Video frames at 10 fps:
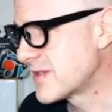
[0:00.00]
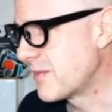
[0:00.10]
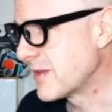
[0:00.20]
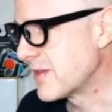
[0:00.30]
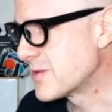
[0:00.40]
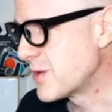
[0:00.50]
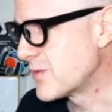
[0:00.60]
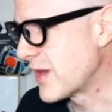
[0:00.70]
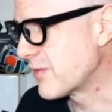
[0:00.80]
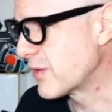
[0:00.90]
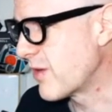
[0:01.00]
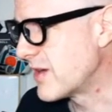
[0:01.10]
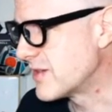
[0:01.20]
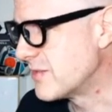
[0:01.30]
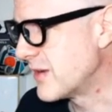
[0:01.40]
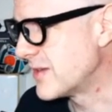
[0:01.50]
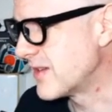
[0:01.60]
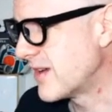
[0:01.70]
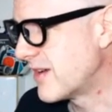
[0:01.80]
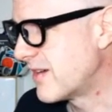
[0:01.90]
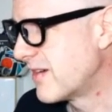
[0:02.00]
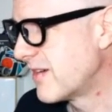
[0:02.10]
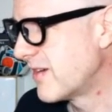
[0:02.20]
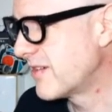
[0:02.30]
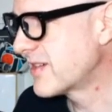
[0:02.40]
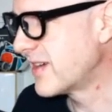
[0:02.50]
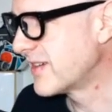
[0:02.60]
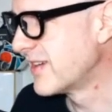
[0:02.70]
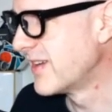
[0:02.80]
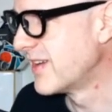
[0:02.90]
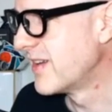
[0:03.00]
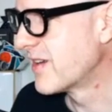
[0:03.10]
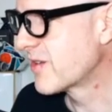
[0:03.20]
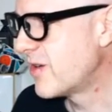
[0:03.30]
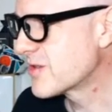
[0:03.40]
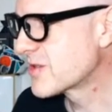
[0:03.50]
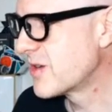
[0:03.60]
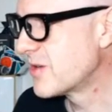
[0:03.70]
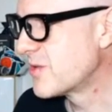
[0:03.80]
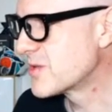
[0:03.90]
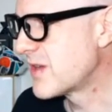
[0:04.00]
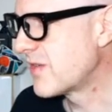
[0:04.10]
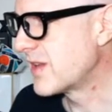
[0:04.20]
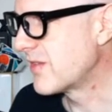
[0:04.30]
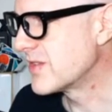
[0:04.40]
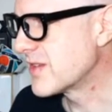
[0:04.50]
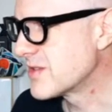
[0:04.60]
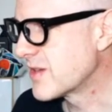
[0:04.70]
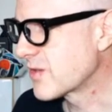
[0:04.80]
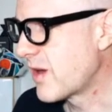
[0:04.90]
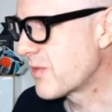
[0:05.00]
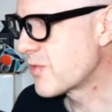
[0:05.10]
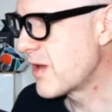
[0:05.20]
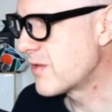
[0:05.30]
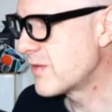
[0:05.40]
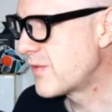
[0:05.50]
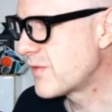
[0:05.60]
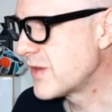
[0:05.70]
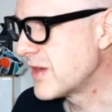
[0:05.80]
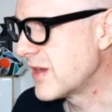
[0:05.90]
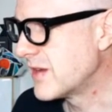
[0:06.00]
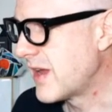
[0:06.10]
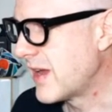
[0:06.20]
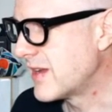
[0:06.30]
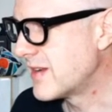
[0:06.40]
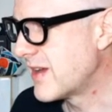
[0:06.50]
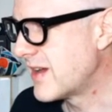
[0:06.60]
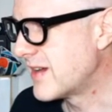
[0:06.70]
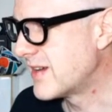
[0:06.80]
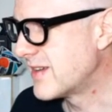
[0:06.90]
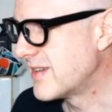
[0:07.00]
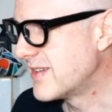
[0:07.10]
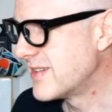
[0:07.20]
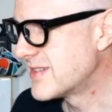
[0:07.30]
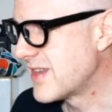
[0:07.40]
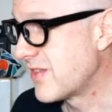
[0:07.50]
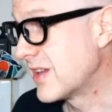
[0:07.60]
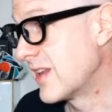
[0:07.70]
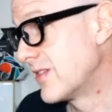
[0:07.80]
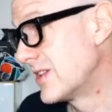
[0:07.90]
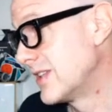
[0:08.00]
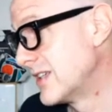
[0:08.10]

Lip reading: something you sort of take for granted. But okay, Costco or 7-Eleven tastes like crap. 350 yen at 7-Eleven.